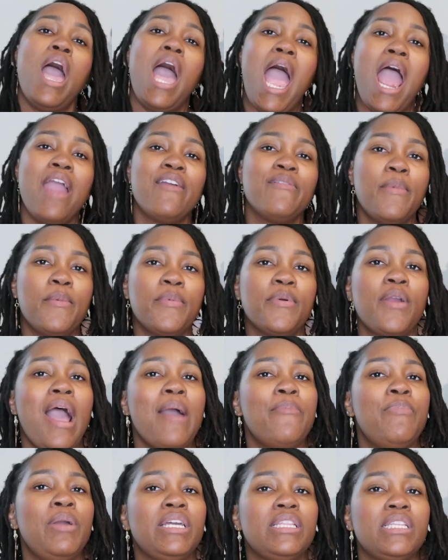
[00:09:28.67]
I remember
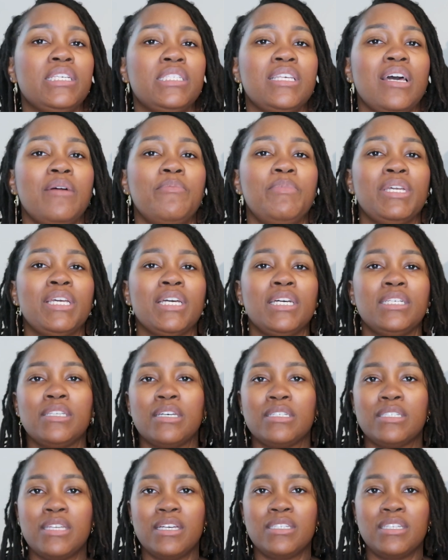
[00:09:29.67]
I picked this up because
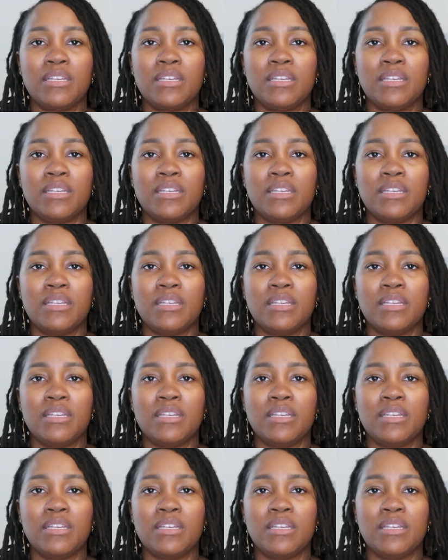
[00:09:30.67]
I saw